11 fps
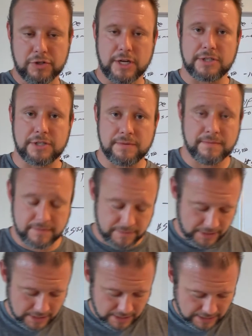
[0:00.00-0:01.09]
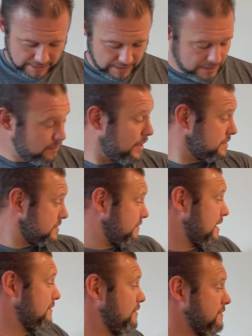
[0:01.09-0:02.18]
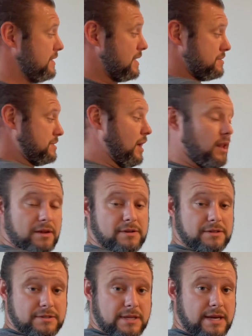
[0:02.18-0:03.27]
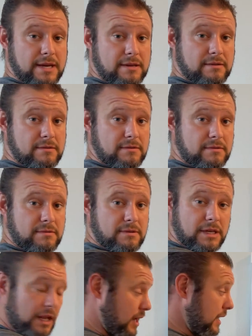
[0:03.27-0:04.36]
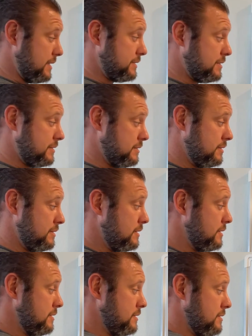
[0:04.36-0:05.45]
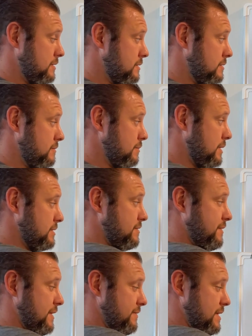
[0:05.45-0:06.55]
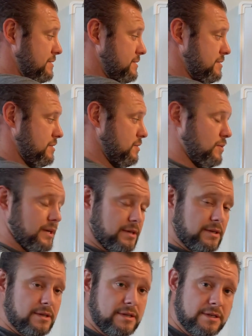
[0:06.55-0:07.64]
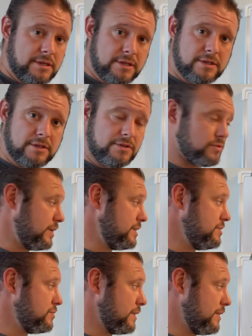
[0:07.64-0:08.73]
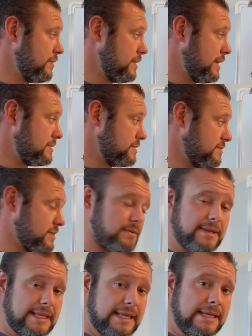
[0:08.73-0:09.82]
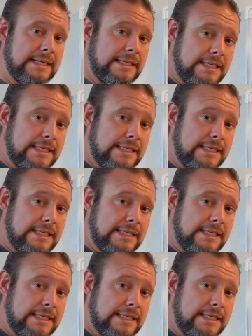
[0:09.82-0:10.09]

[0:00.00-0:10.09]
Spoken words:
injection. And then the rest of that $50,000 that you lost, plus the 5,000, so what, 23,000 for something like that?